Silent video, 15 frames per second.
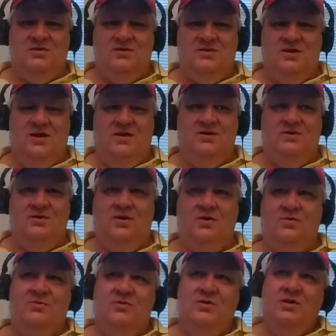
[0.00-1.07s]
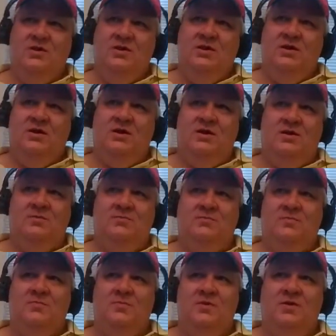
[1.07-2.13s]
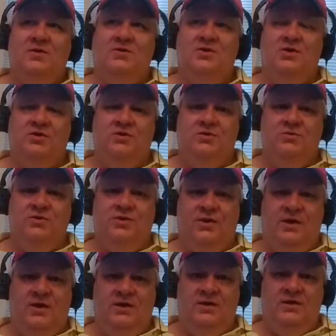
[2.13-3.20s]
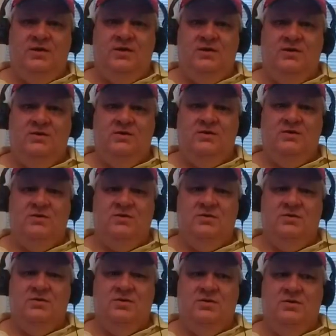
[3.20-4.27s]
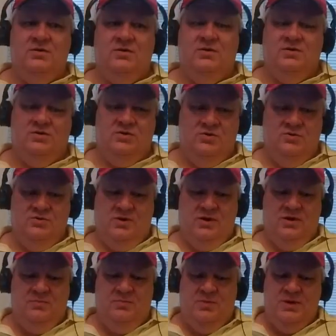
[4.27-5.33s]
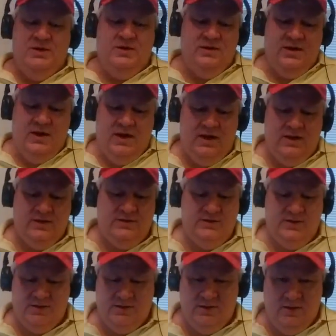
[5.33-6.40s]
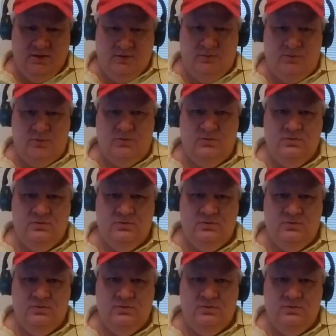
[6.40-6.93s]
and you go. Do you think you could be as successful